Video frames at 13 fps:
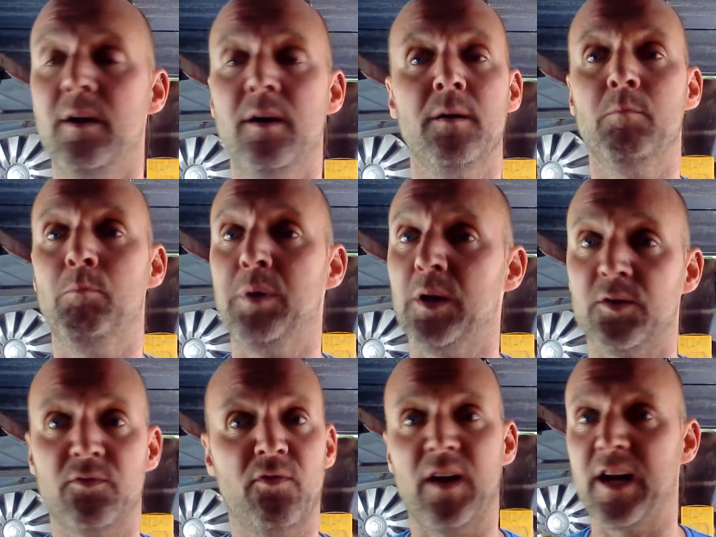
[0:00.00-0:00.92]
blood,
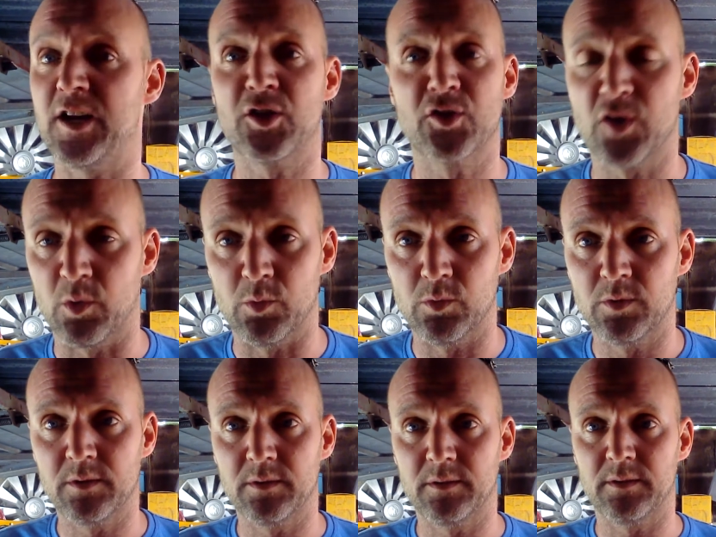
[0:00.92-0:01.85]
flesh, soul,
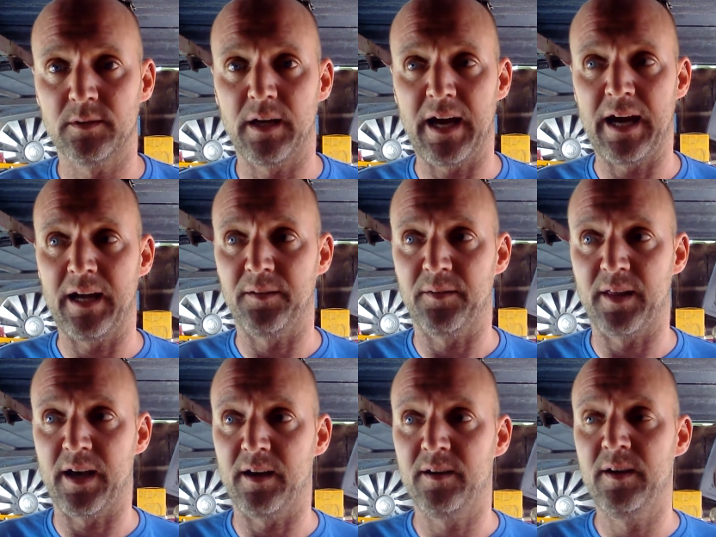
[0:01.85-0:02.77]
and that
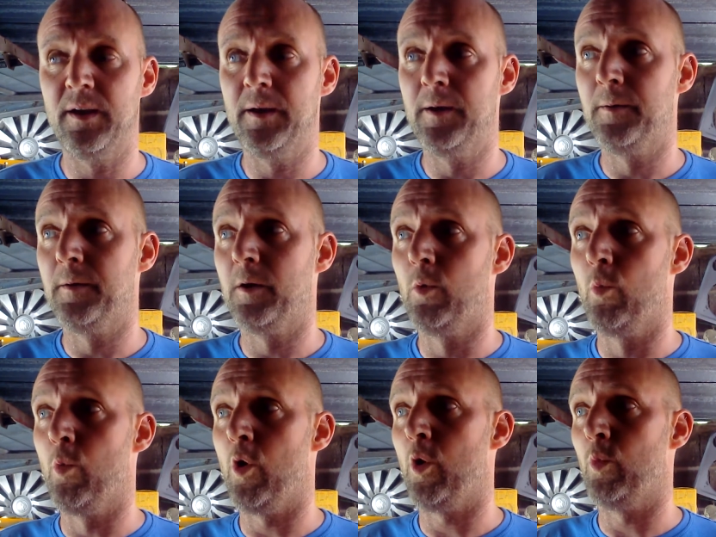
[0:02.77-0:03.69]

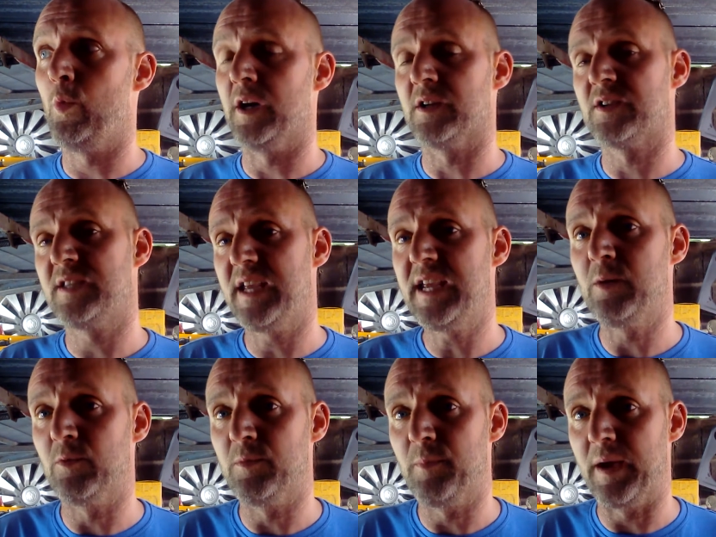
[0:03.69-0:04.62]
what we are seeing with
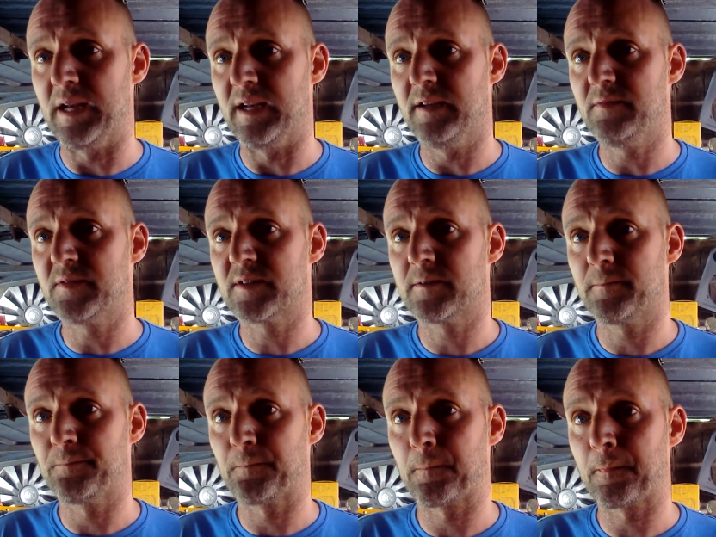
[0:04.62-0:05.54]
bailiffs
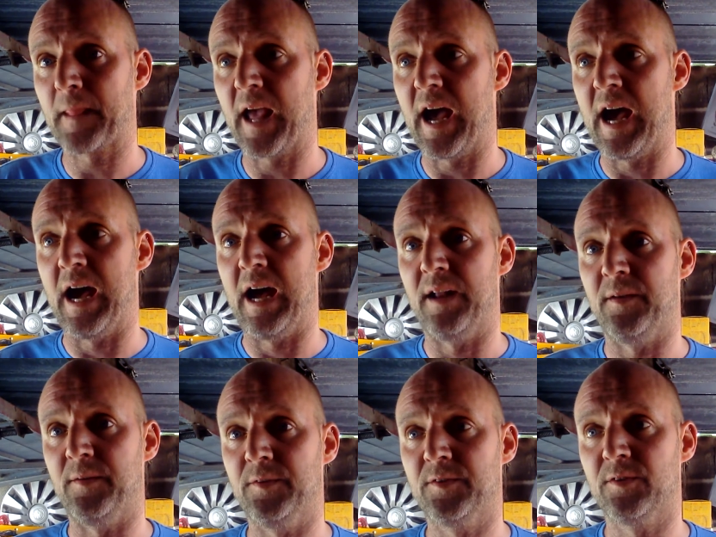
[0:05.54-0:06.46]

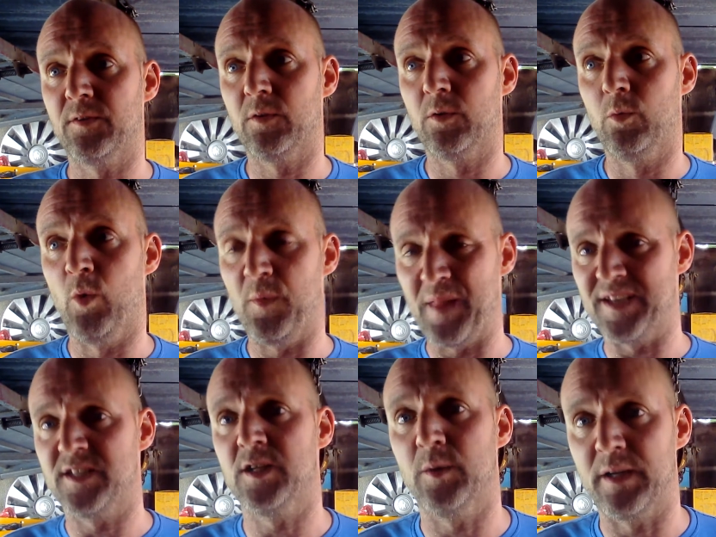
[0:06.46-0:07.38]
and what they're
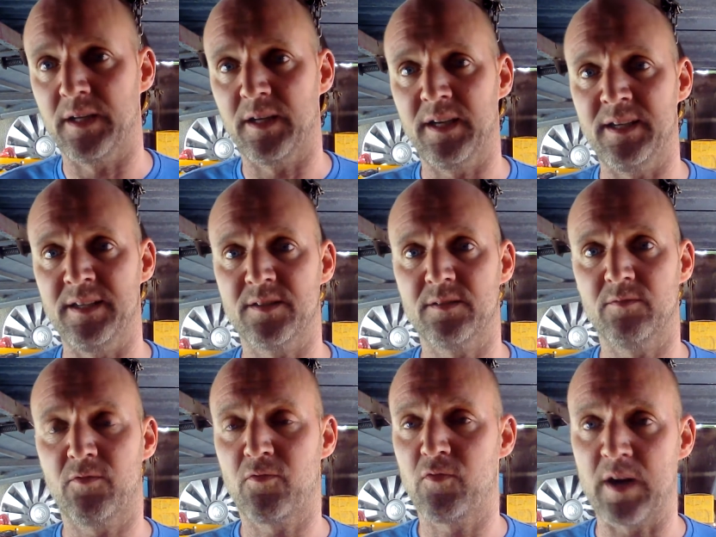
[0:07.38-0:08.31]
doing is
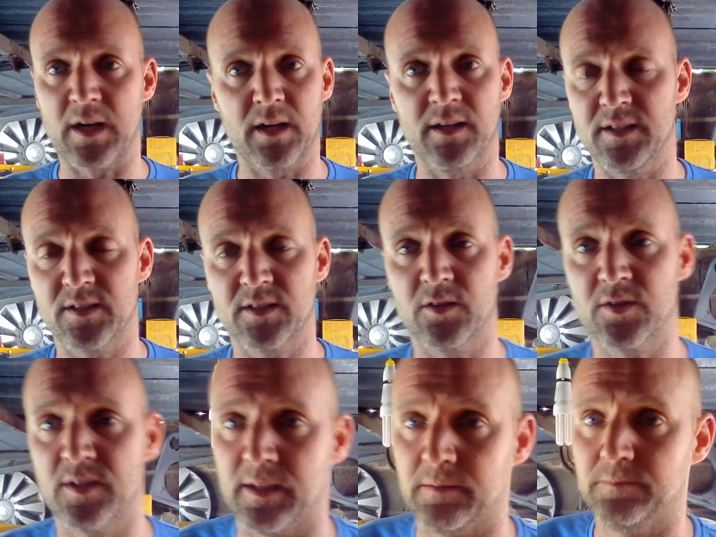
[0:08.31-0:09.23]
frankly
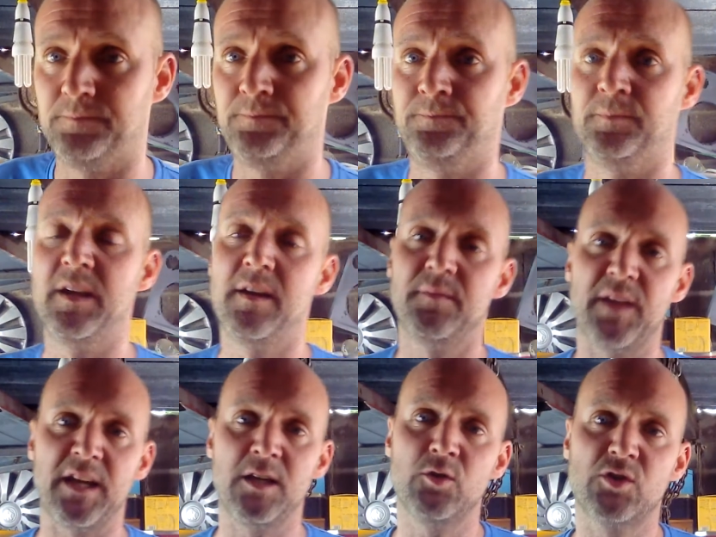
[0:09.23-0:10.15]
disgusting. They
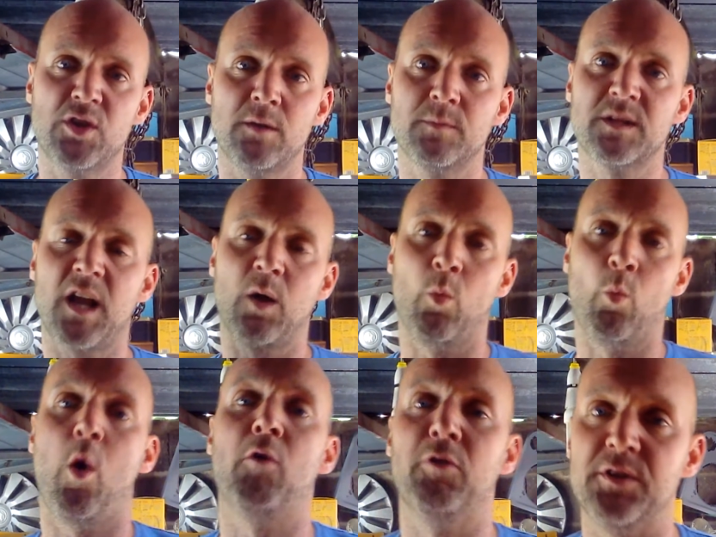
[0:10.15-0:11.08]
use terms like
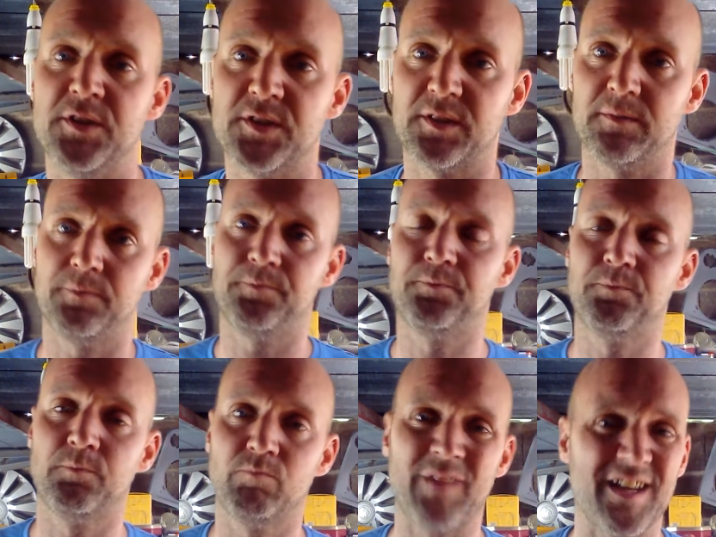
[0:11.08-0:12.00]
warrant.
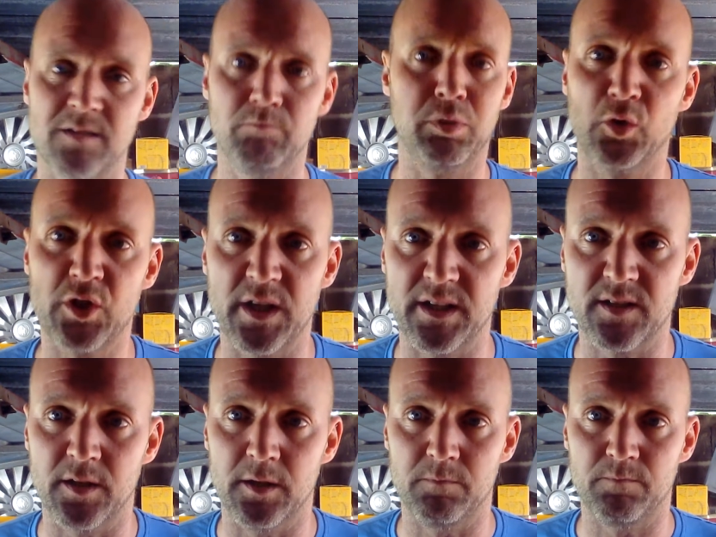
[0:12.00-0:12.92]
That's a bullshit term.